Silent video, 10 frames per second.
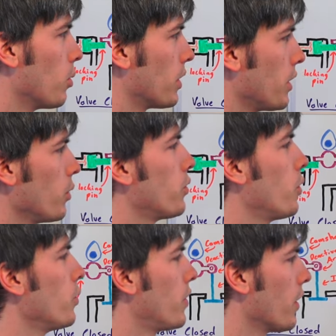you only use
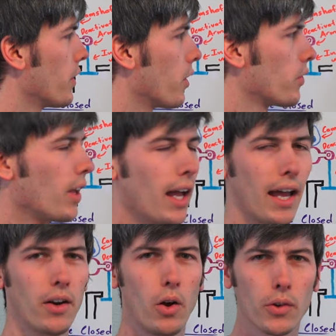two cylinders.
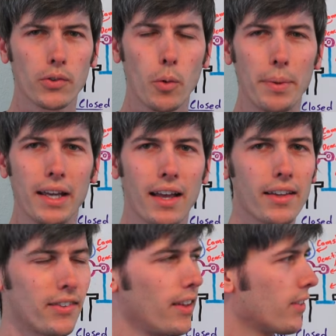And also,
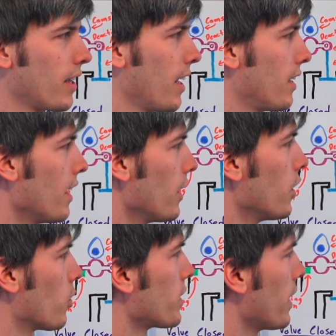because this can,
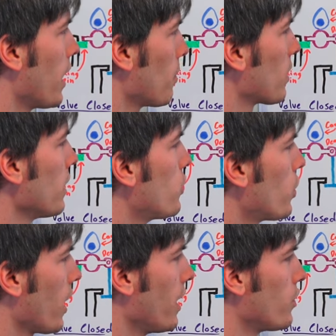you know, dynamically
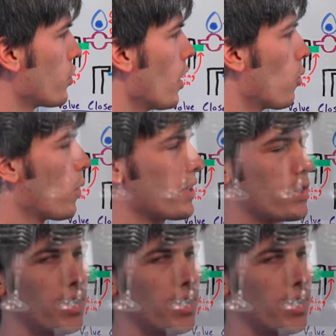change which